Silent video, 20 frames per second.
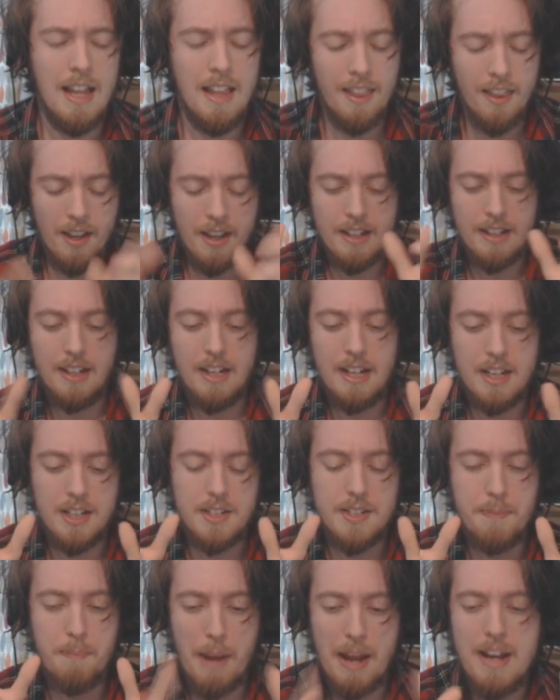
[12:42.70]
Like,
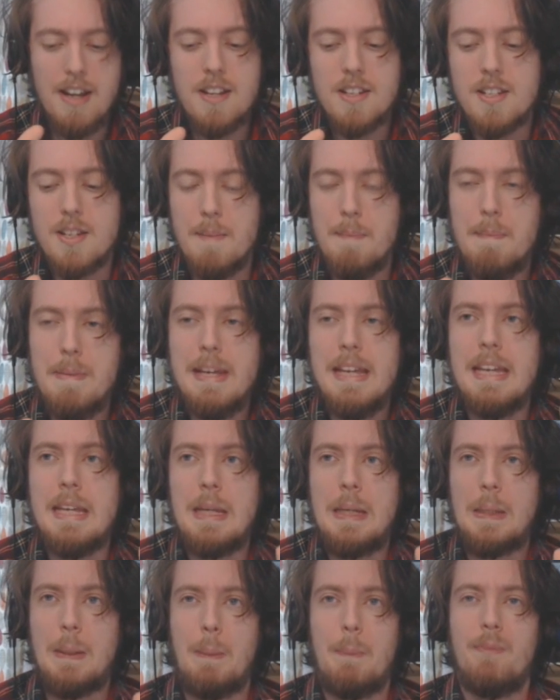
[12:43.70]
explain to
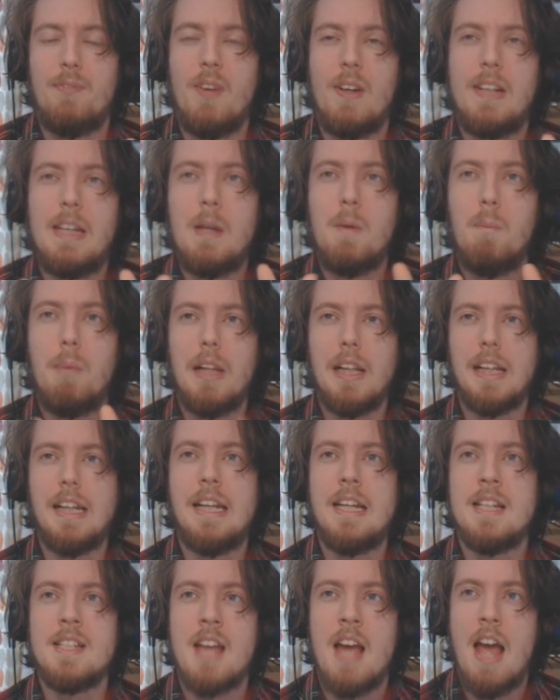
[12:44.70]
me, fucking
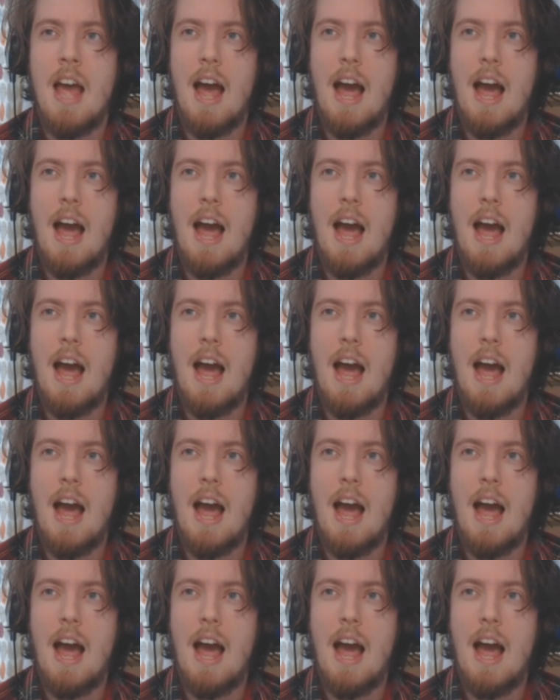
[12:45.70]
please,